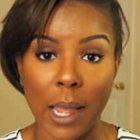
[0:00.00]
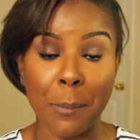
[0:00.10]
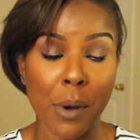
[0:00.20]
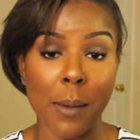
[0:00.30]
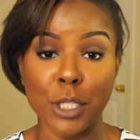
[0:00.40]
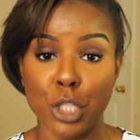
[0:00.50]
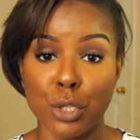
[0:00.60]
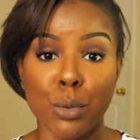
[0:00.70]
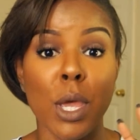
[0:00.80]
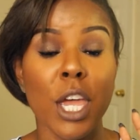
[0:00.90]
I promise
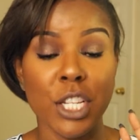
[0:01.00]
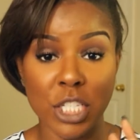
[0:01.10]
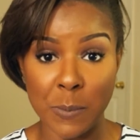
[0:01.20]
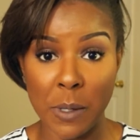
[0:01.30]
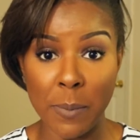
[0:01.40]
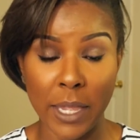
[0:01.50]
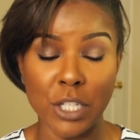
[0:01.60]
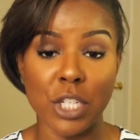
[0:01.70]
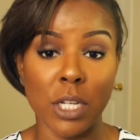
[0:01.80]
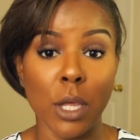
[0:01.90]
you. Just be
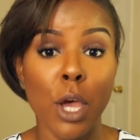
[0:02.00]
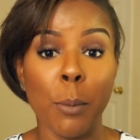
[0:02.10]
patient.